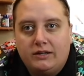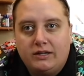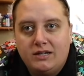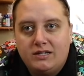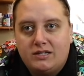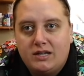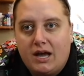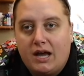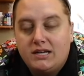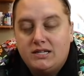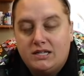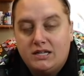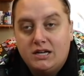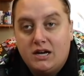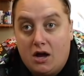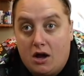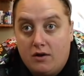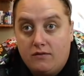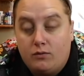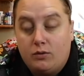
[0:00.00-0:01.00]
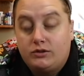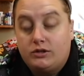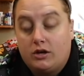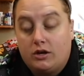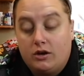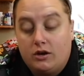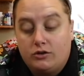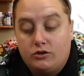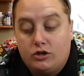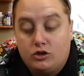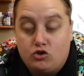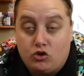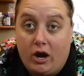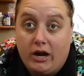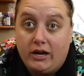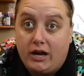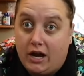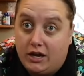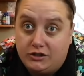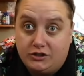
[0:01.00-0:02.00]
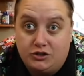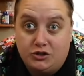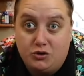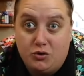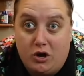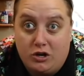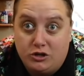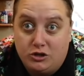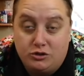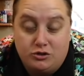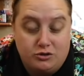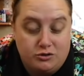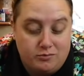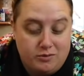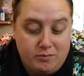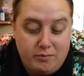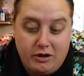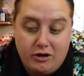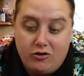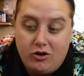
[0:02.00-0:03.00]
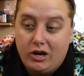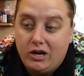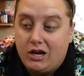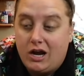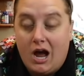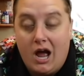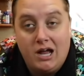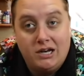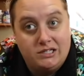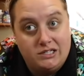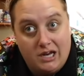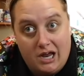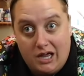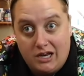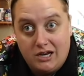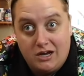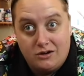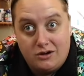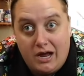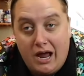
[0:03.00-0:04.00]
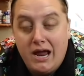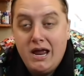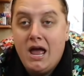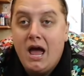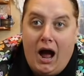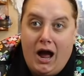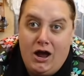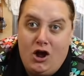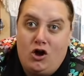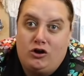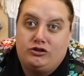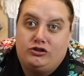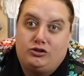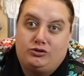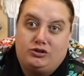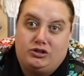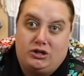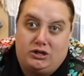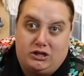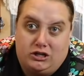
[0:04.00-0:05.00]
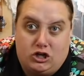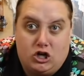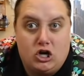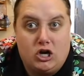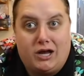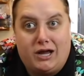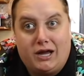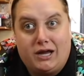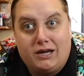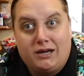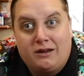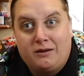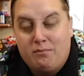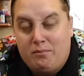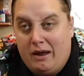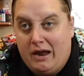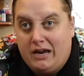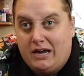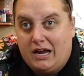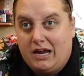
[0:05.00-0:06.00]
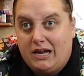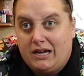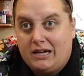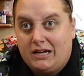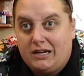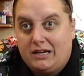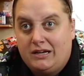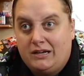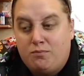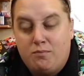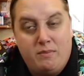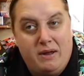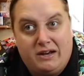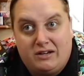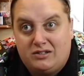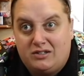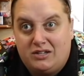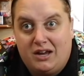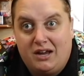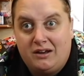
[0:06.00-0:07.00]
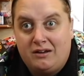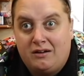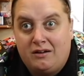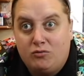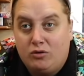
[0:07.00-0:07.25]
at least the idea of what the, the Try Guys do on YouTube. They make great content content, okay? I also suck at cooking, baking, mixing.